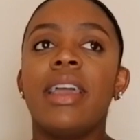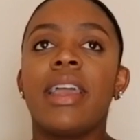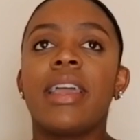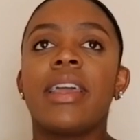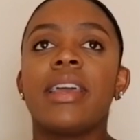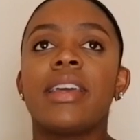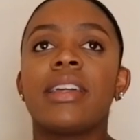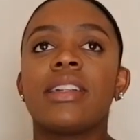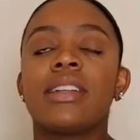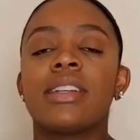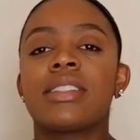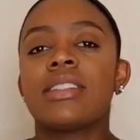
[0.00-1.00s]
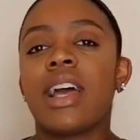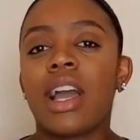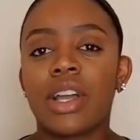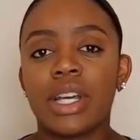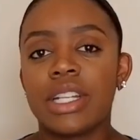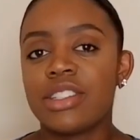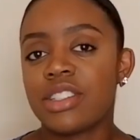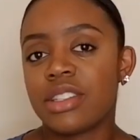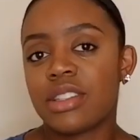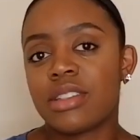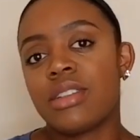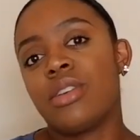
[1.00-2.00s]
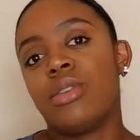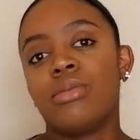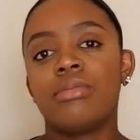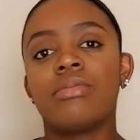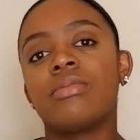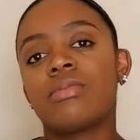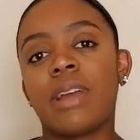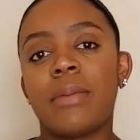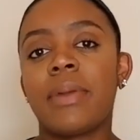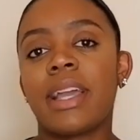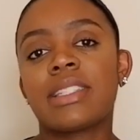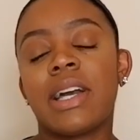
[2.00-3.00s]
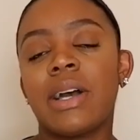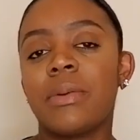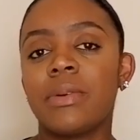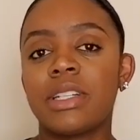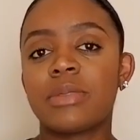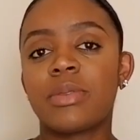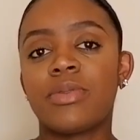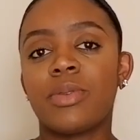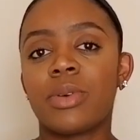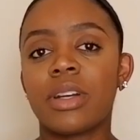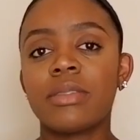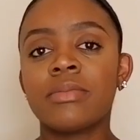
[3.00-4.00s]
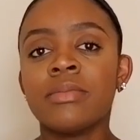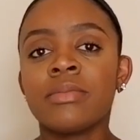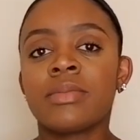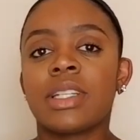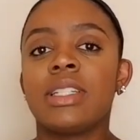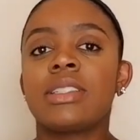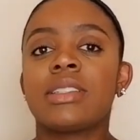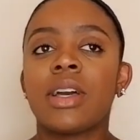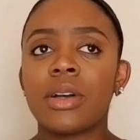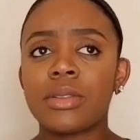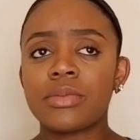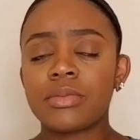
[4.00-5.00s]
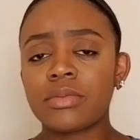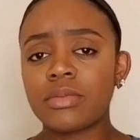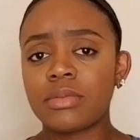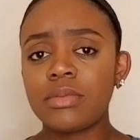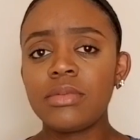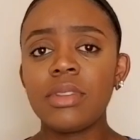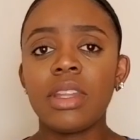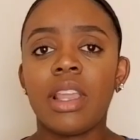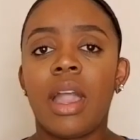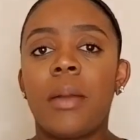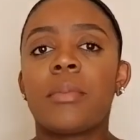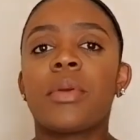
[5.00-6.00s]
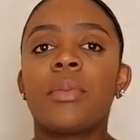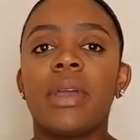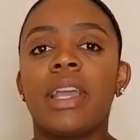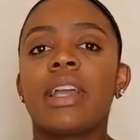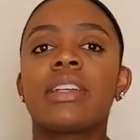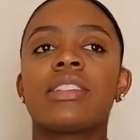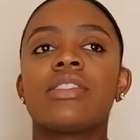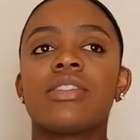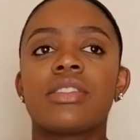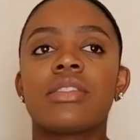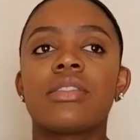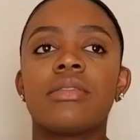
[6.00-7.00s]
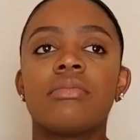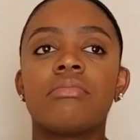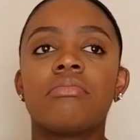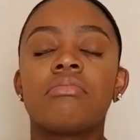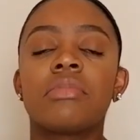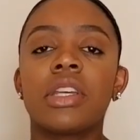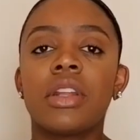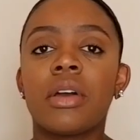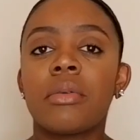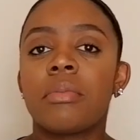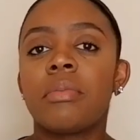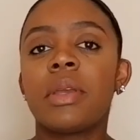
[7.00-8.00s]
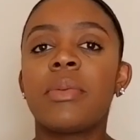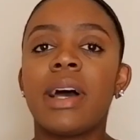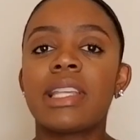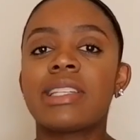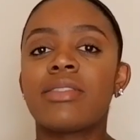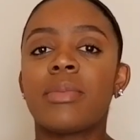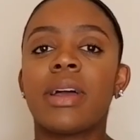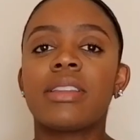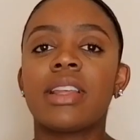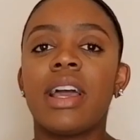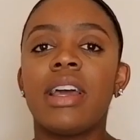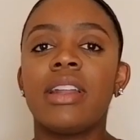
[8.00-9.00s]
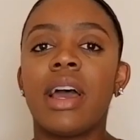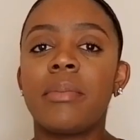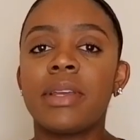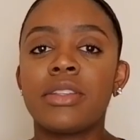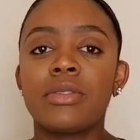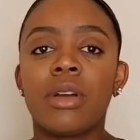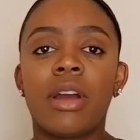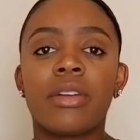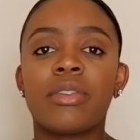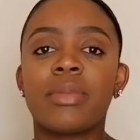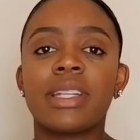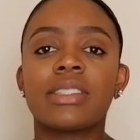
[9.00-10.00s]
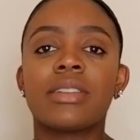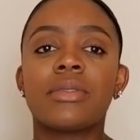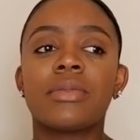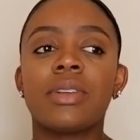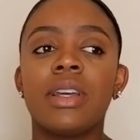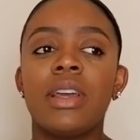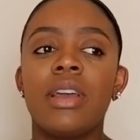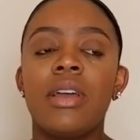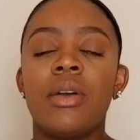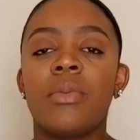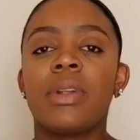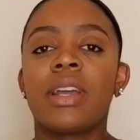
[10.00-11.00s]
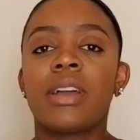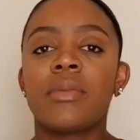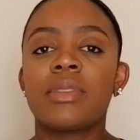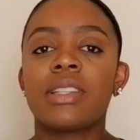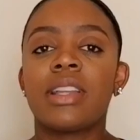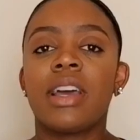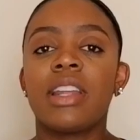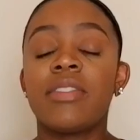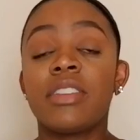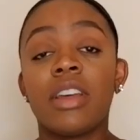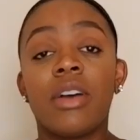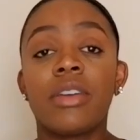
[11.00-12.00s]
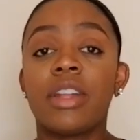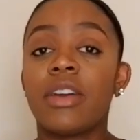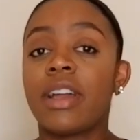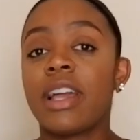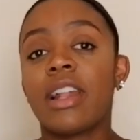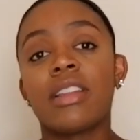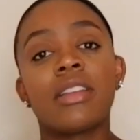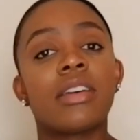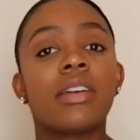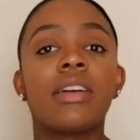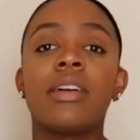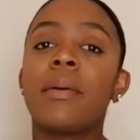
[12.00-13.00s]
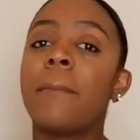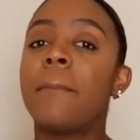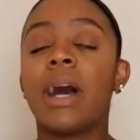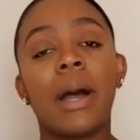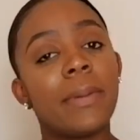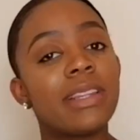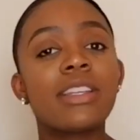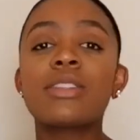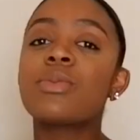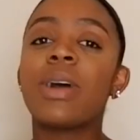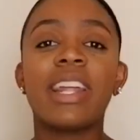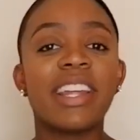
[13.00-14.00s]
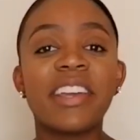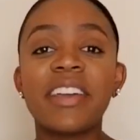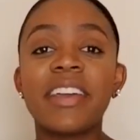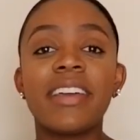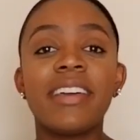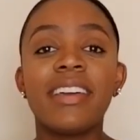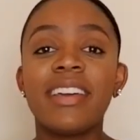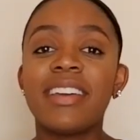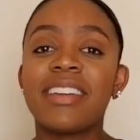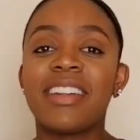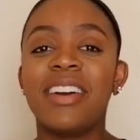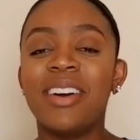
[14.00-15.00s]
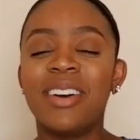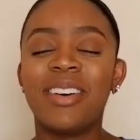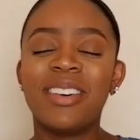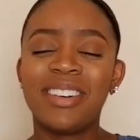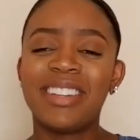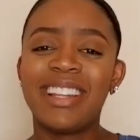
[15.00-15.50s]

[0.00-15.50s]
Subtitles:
and it's not gonna just go right back to how it was before. And so I'm prepared to just, you know, be positive about that and not be too hard on myself when it comes to that. Even though, you know, I gotta look bomb at this wedding, you know,